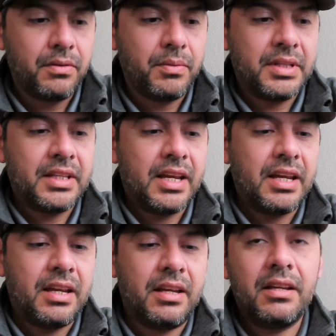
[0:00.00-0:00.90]
with
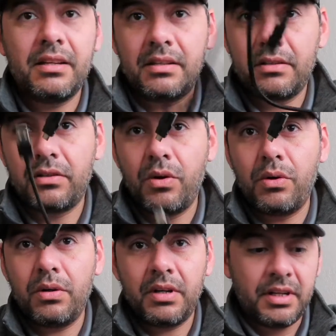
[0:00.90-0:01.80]
a
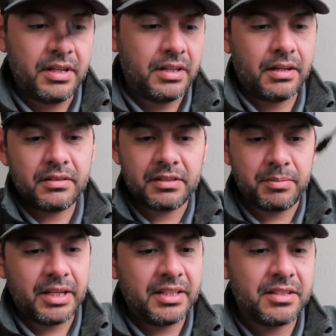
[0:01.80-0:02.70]
cord. I'll
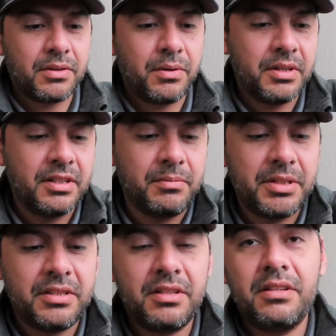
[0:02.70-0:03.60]
explain this cord a little
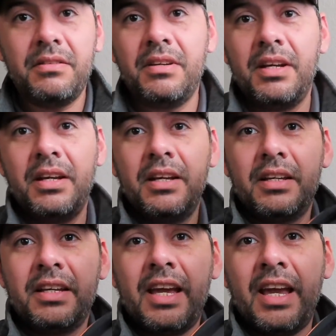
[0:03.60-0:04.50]
bit to you.
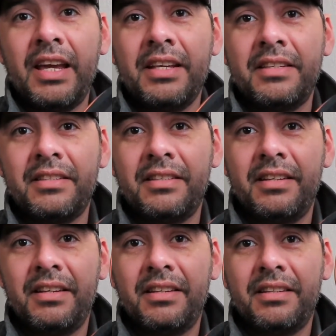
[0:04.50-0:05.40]
Case.
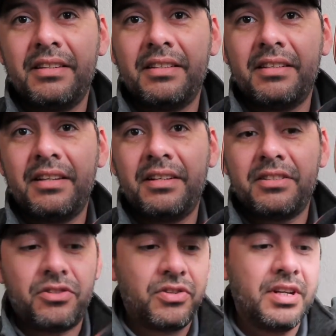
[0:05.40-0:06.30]
Here's
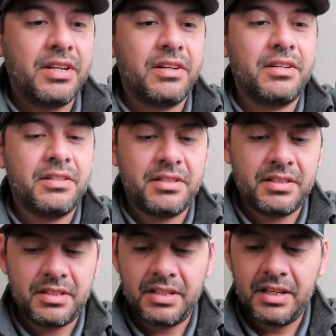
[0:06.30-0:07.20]
the
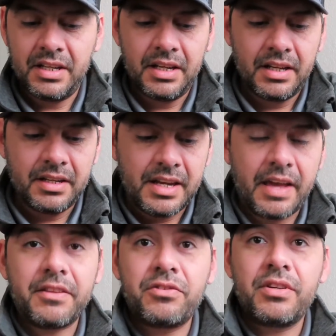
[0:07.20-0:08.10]
triggers.
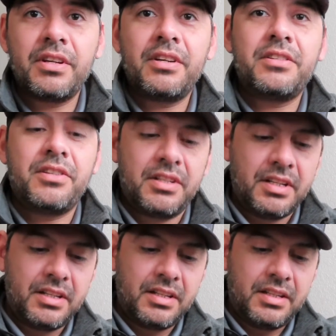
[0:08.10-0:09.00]
Now the triggers
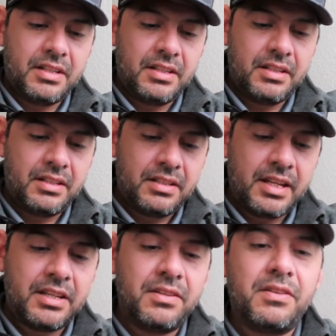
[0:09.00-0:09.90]

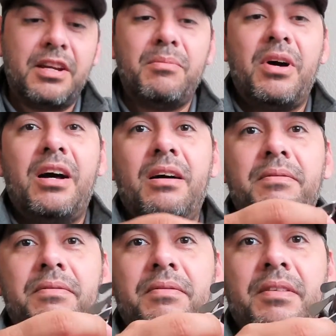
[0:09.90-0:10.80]
they do come
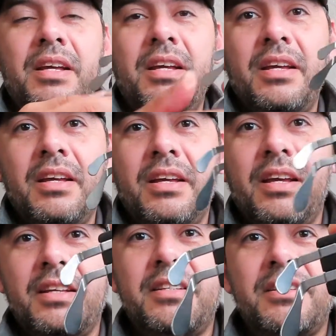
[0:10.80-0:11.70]
off.
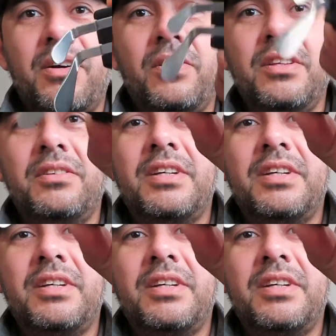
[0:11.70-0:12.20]
It's this whole little